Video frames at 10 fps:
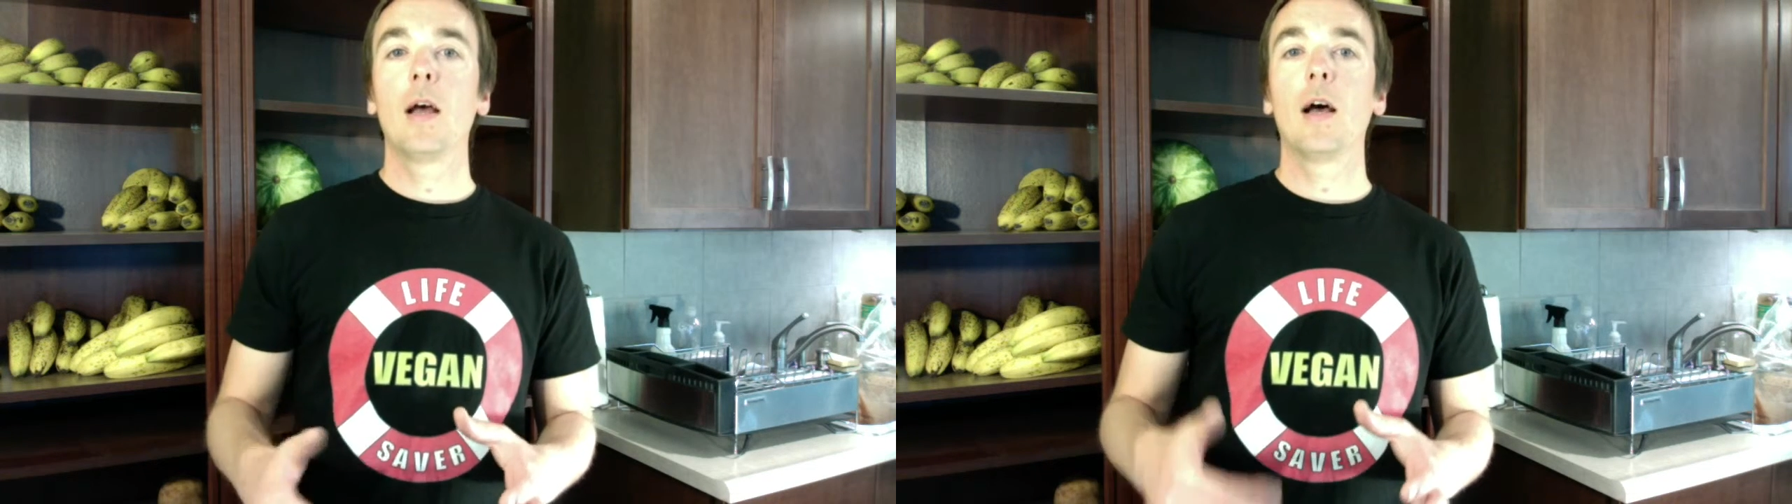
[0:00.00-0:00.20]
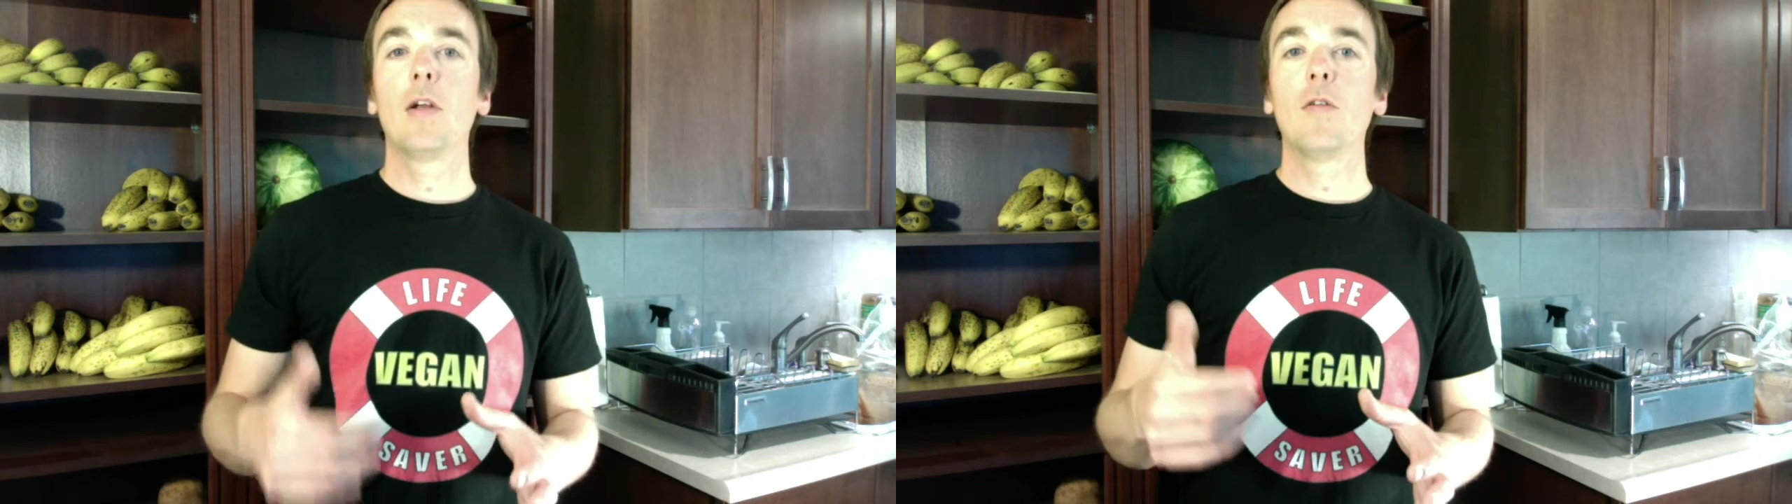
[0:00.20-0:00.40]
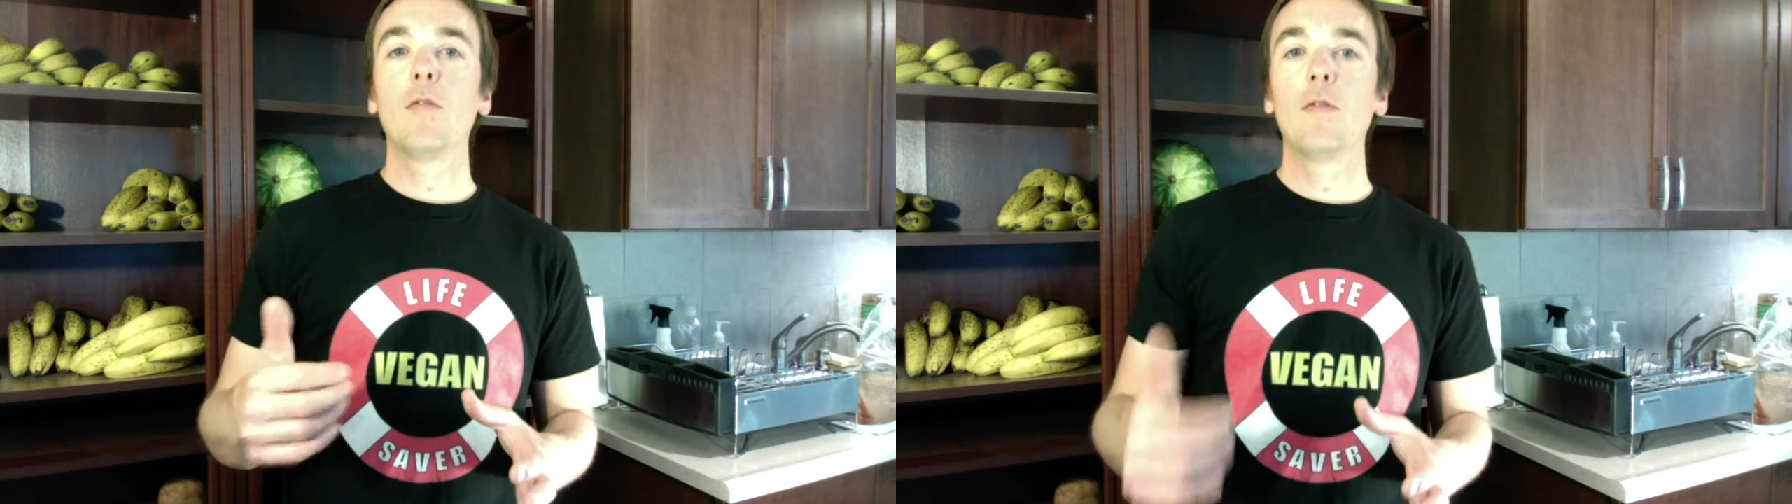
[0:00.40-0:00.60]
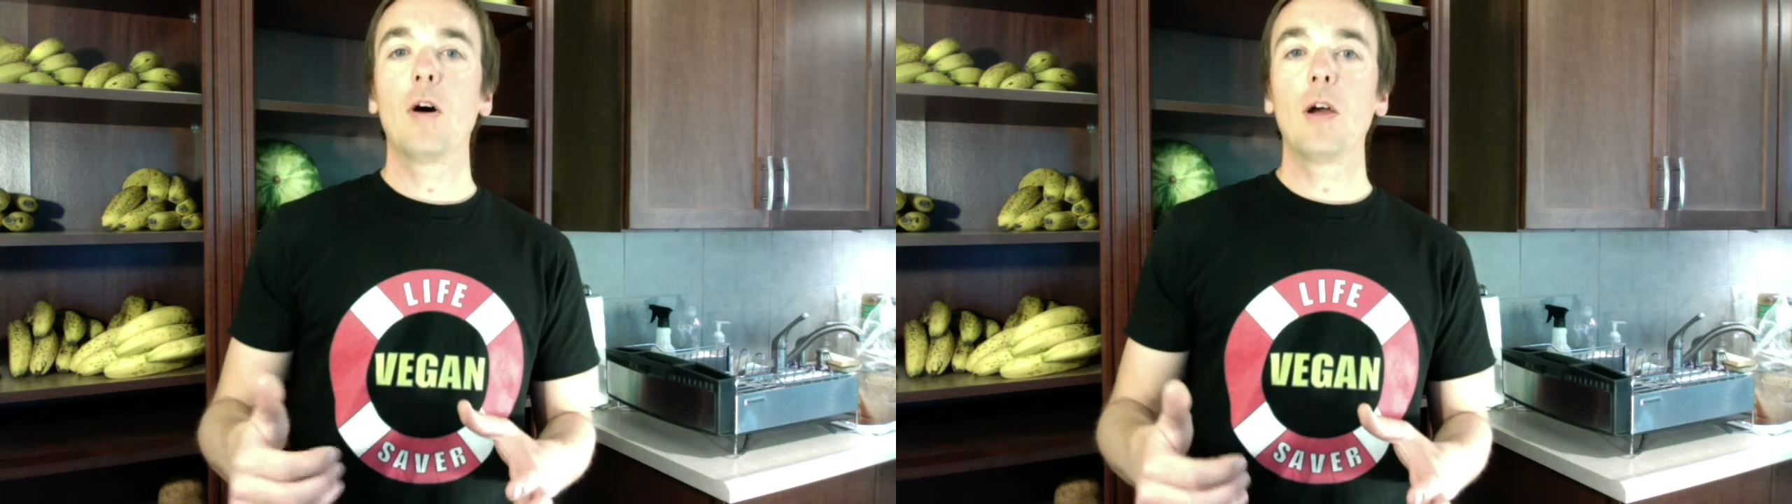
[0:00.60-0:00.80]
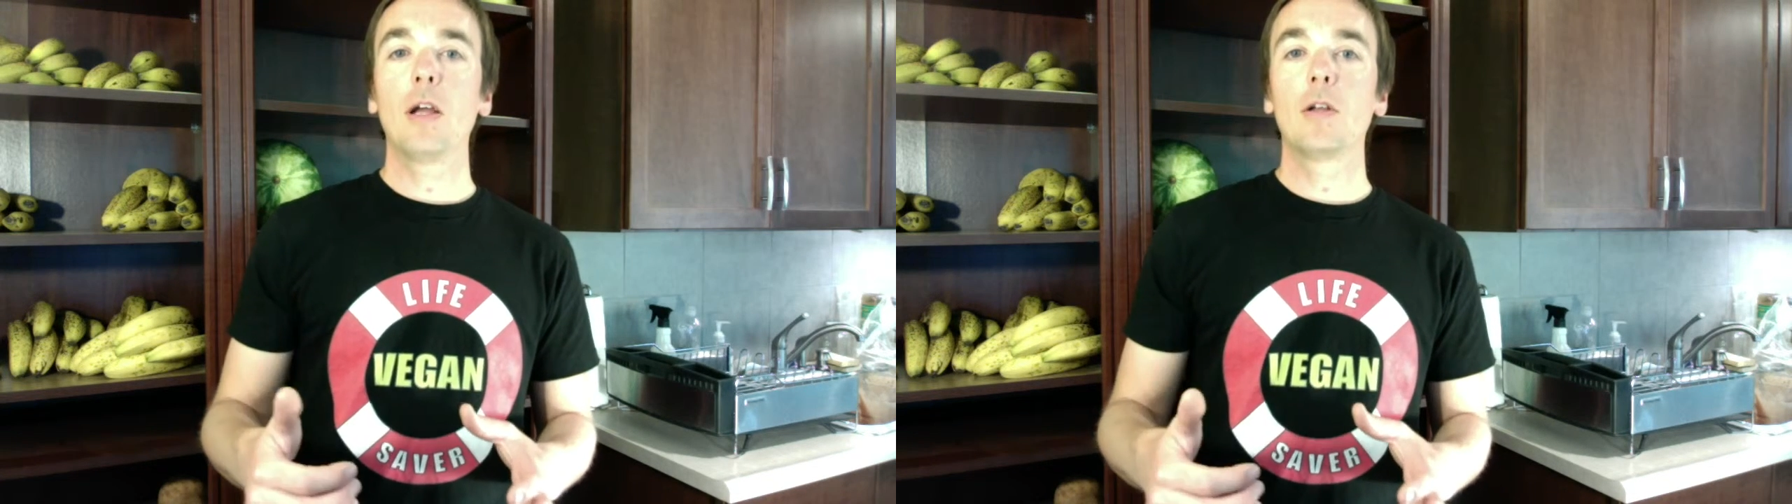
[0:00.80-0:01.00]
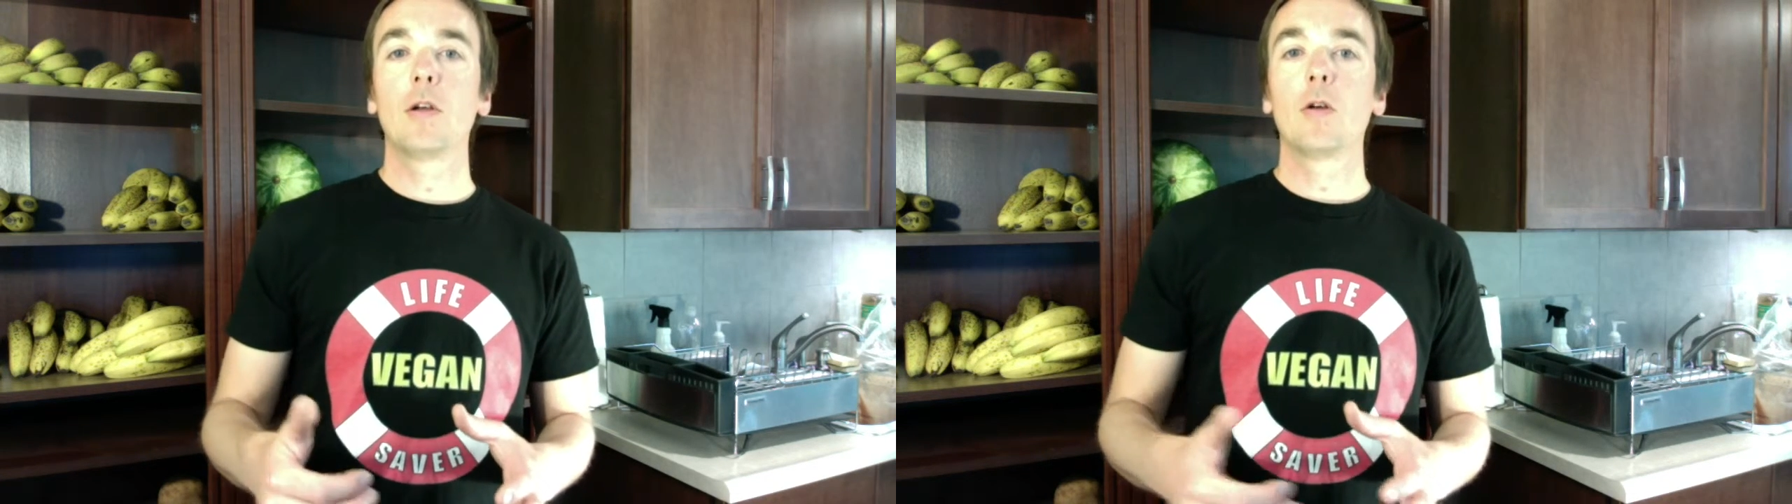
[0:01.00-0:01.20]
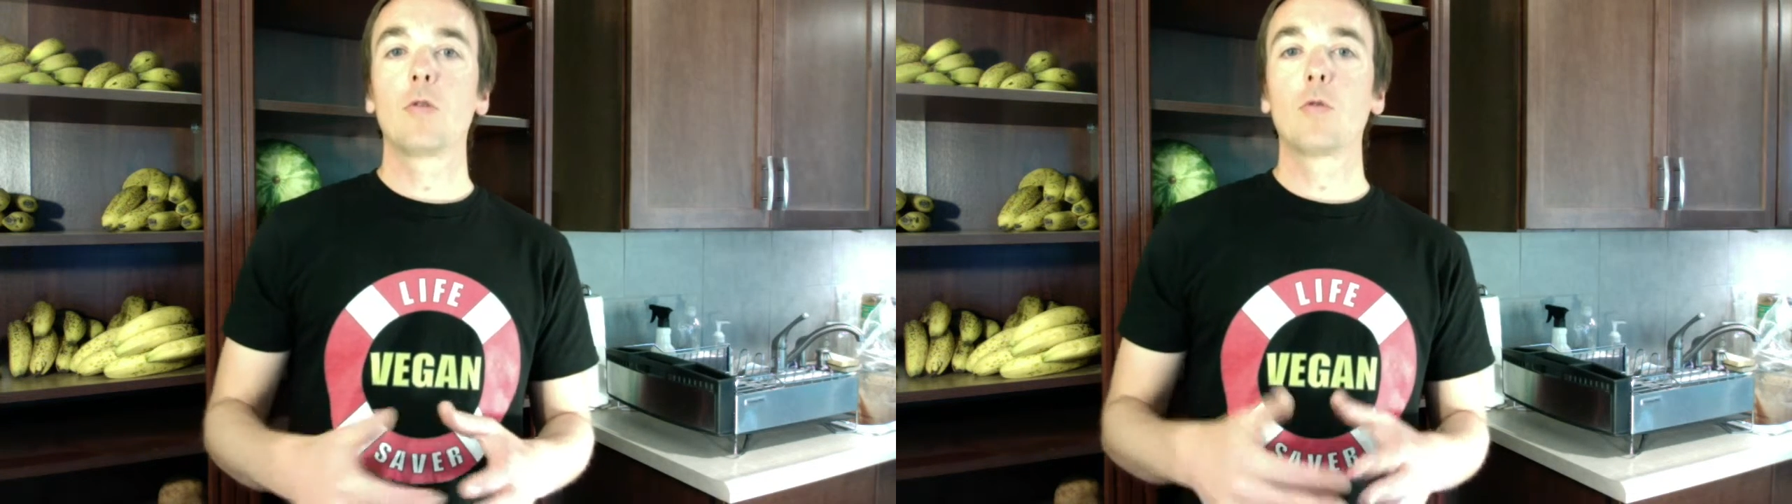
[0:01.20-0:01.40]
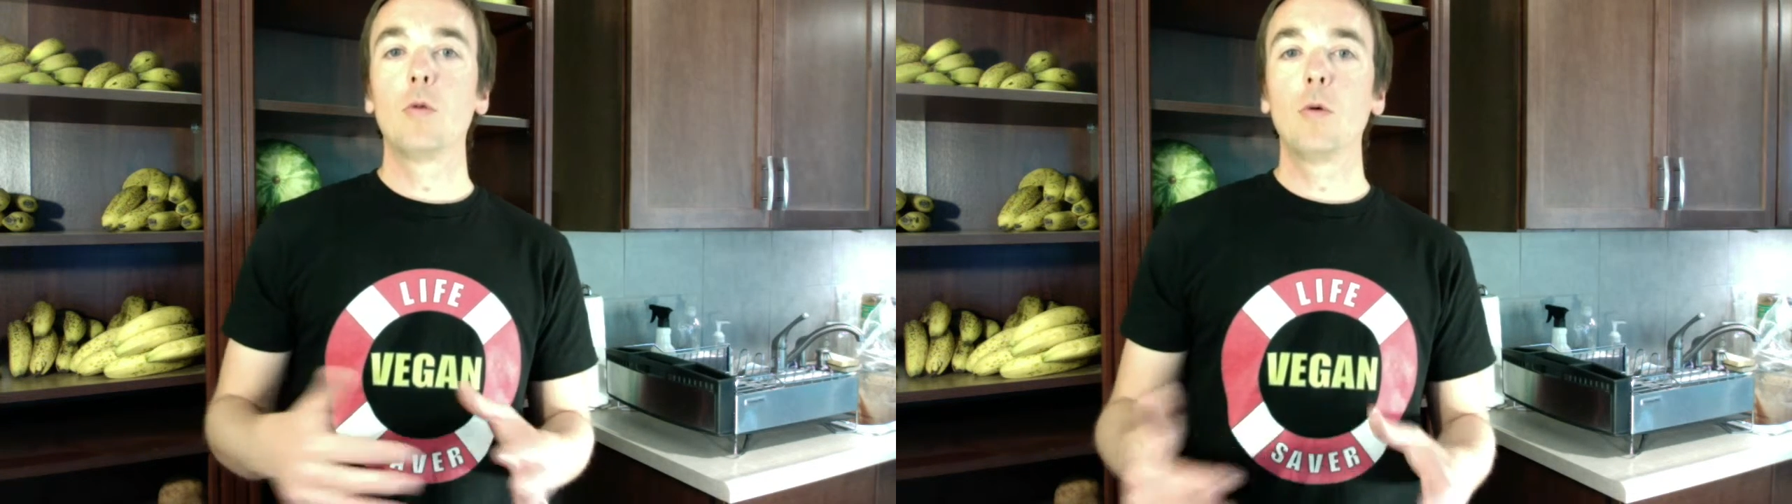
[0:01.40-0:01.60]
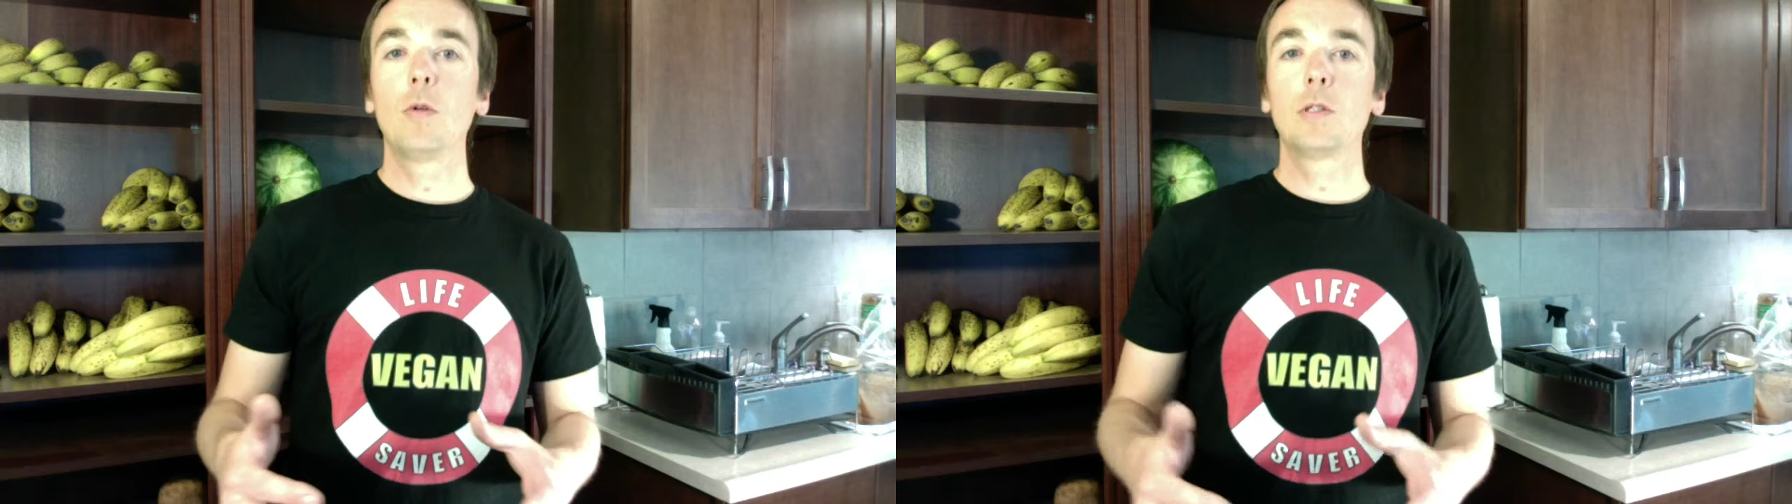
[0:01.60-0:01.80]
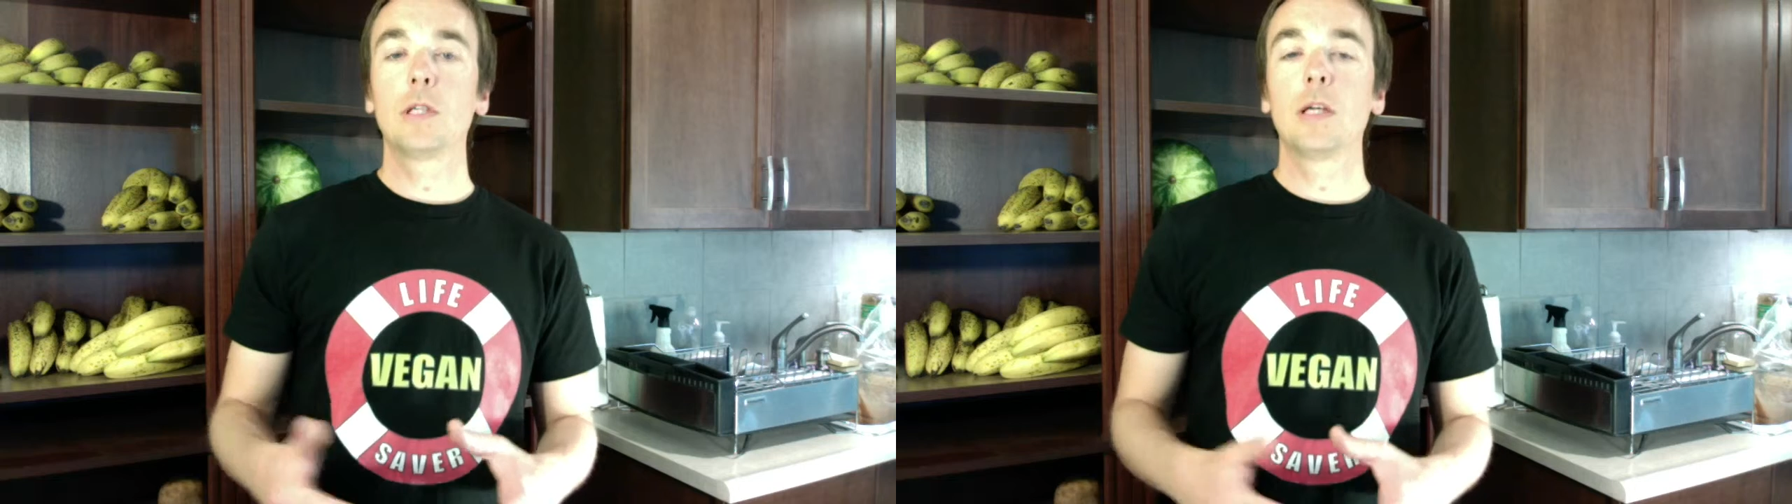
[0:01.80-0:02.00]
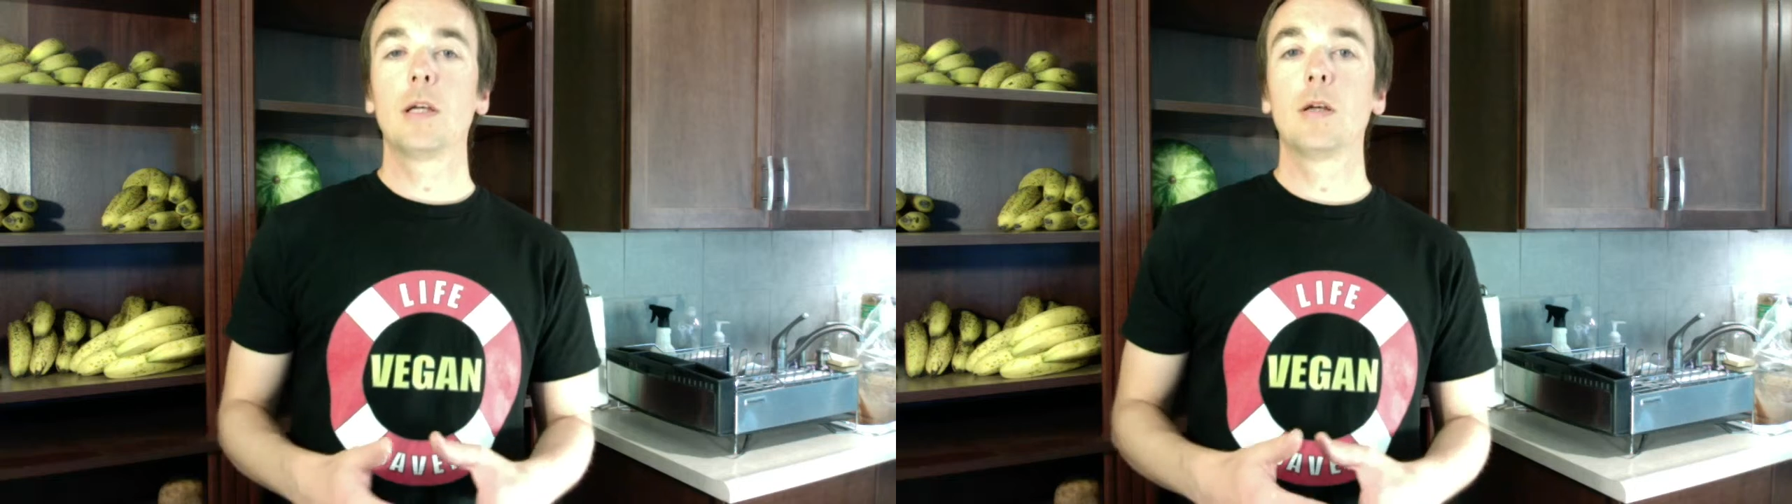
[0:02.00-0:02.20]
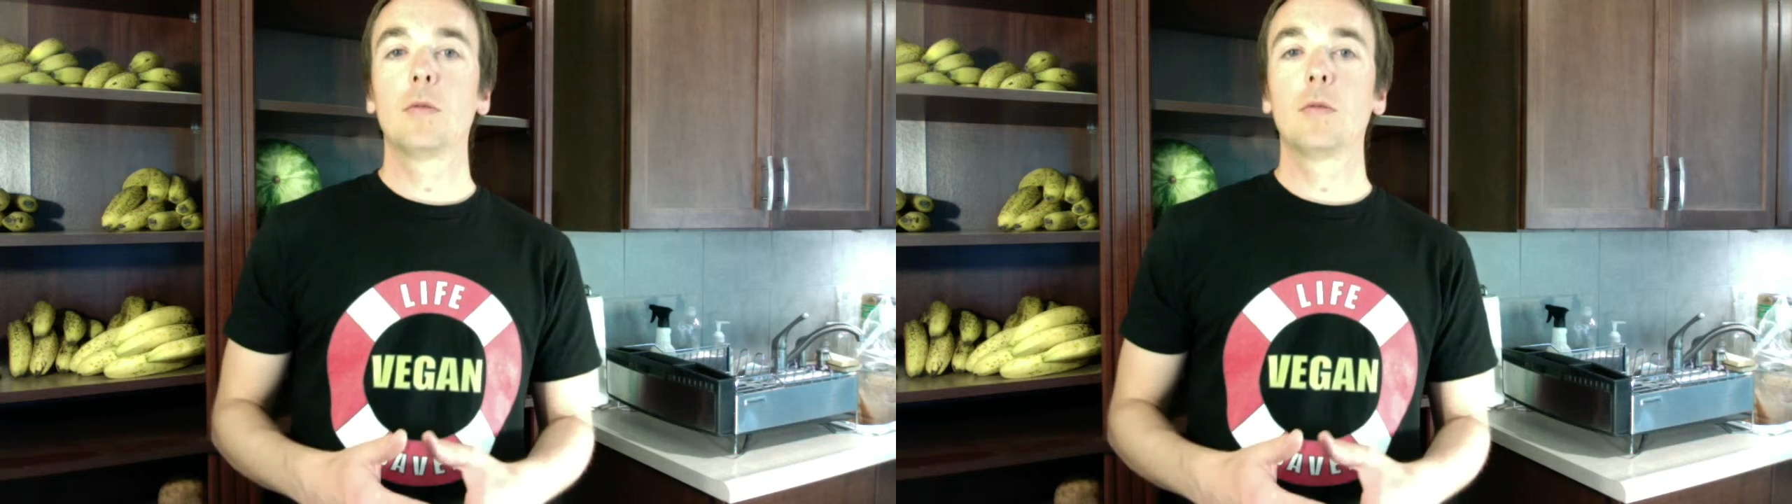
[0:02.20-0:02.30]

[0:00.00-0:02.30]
and avoid cruelty